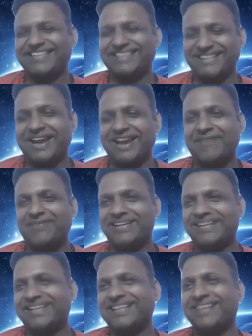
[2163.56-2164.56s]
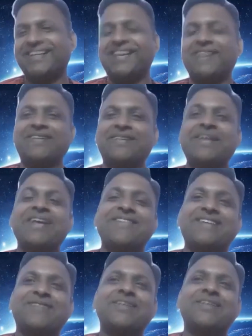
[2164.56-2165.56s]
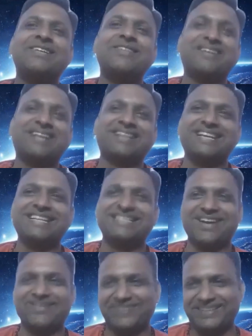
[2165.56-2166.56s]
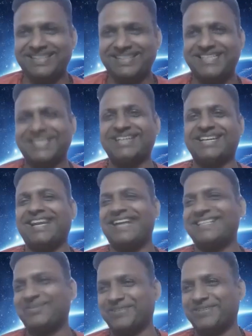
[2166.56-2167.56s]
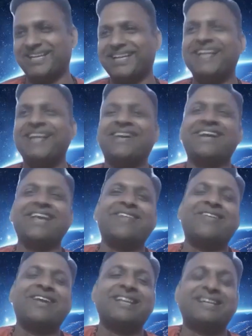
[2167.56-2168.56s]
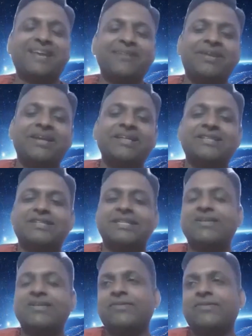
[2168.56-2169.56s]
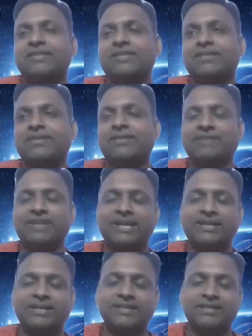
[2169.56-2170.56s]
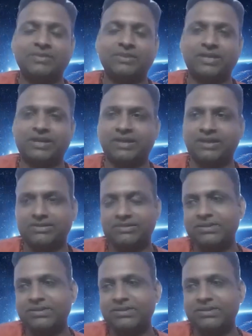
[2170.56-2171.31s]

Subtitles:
It will happen. Okay, when most of other things happen, this is not an exception. Okay, only the timeline is the thing. We will see when we take Dasha Bhakti and all.